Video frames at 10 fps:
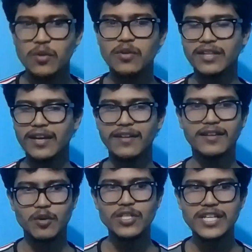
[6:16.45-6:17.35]
So
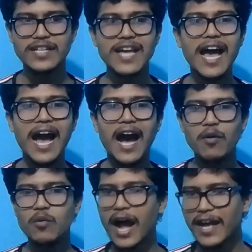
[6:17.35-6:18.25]
the question is how